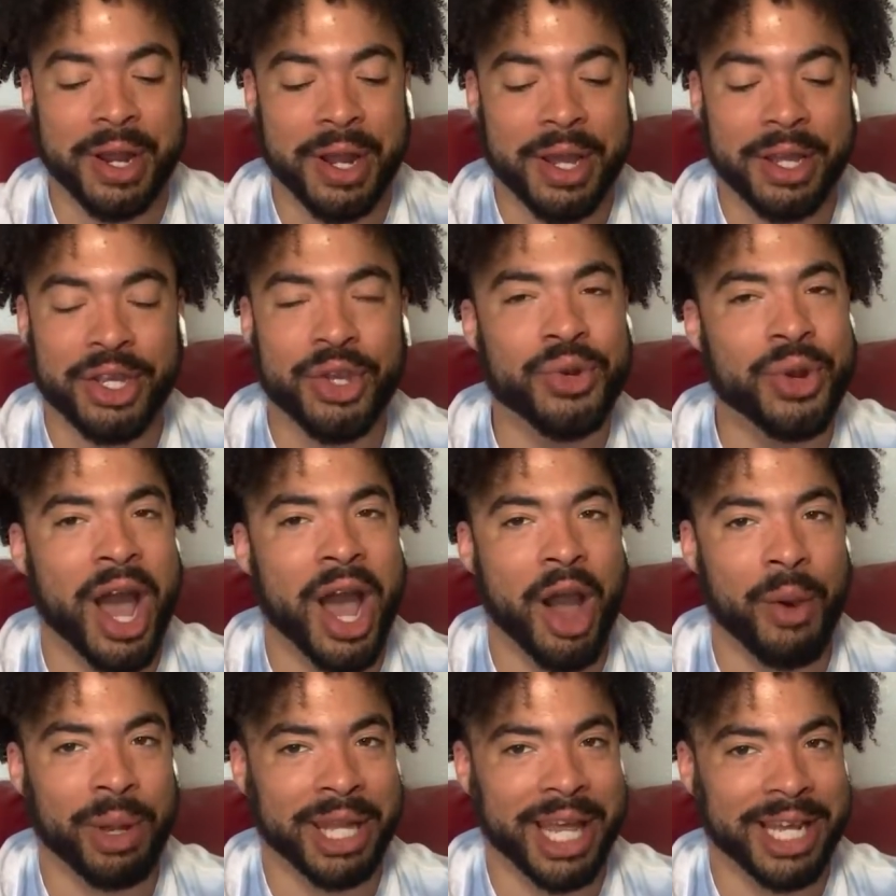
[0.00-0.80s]
You know
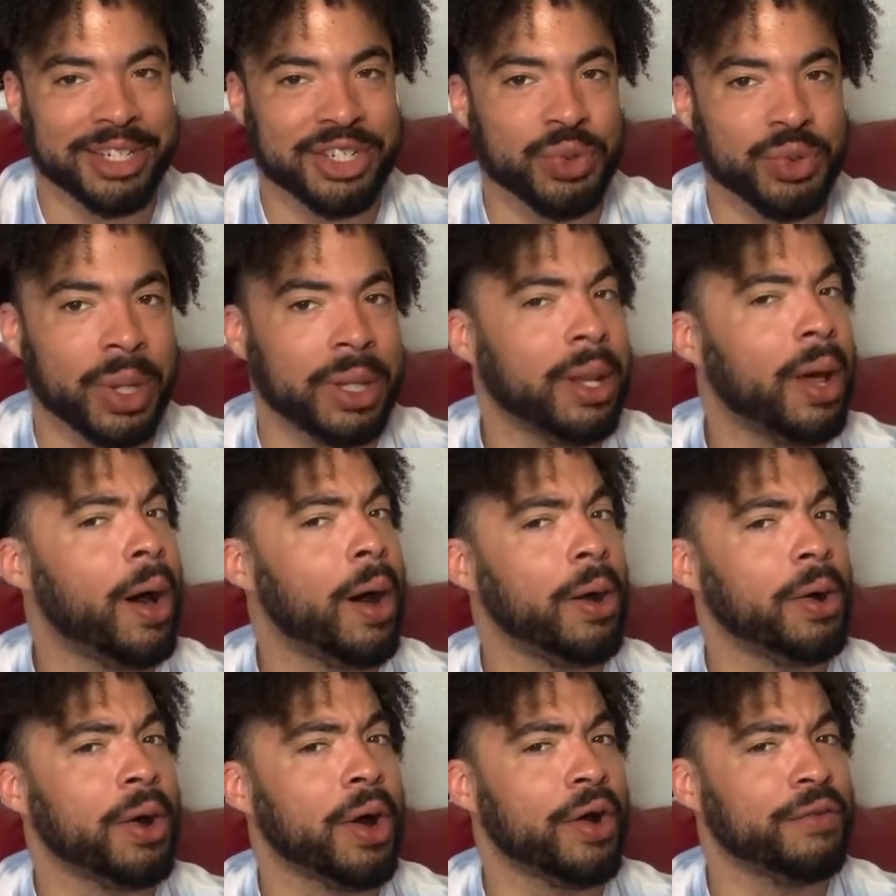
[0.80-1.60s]
how we like to do a
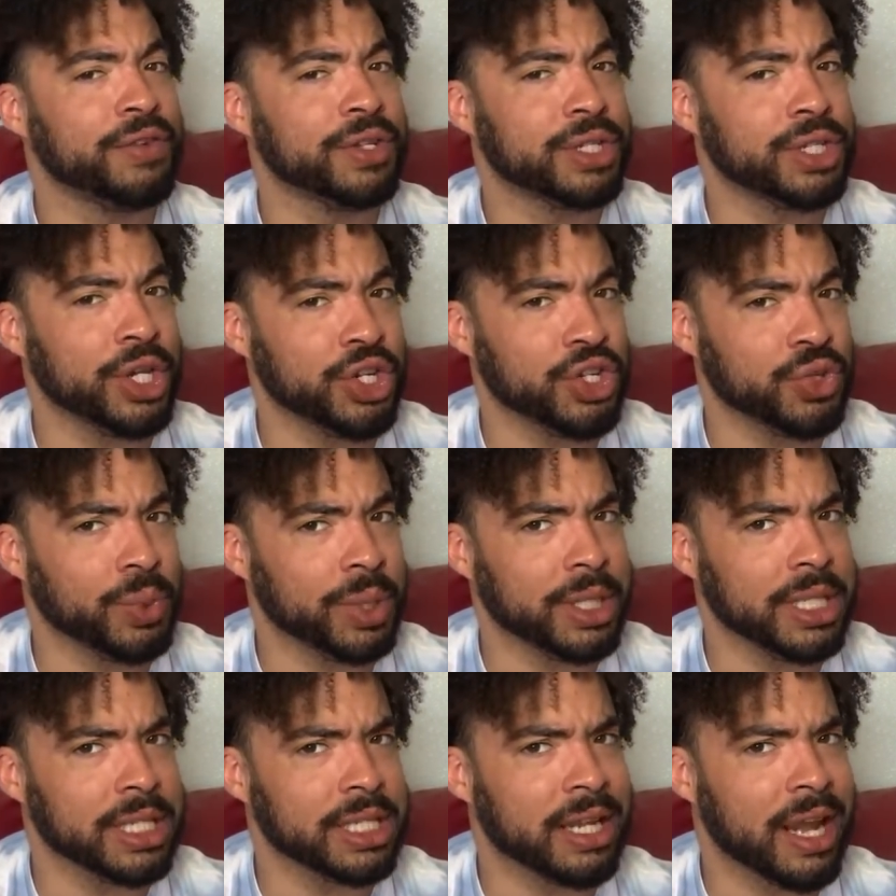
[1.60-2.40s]
long conversation with
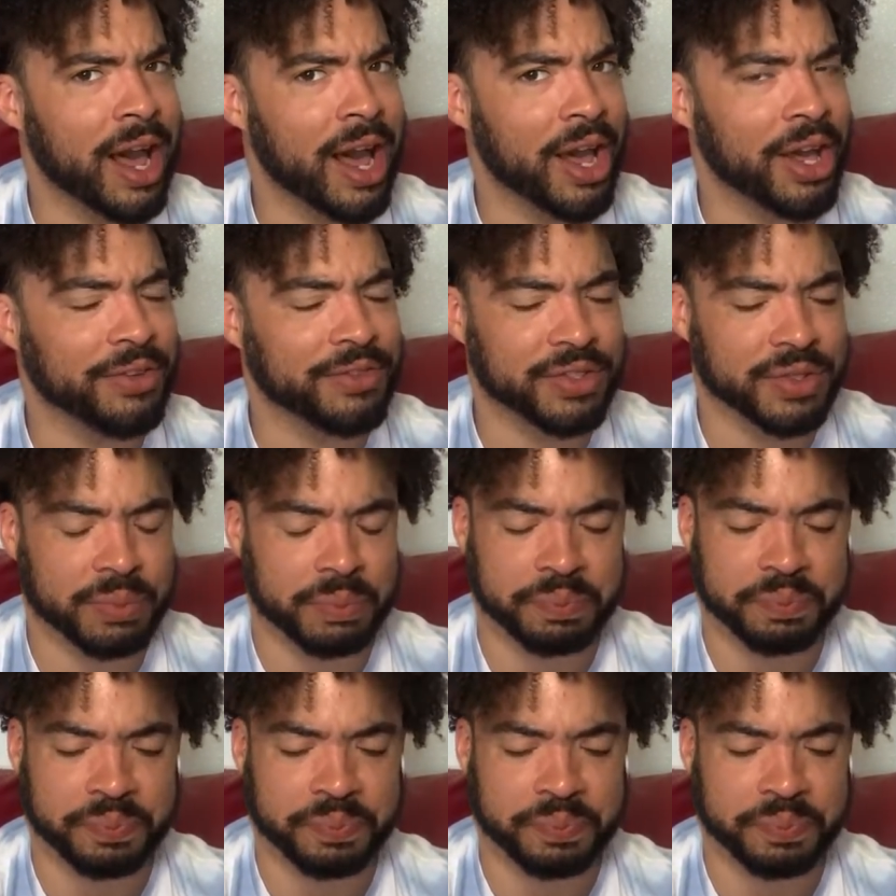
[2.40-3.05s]
these lives.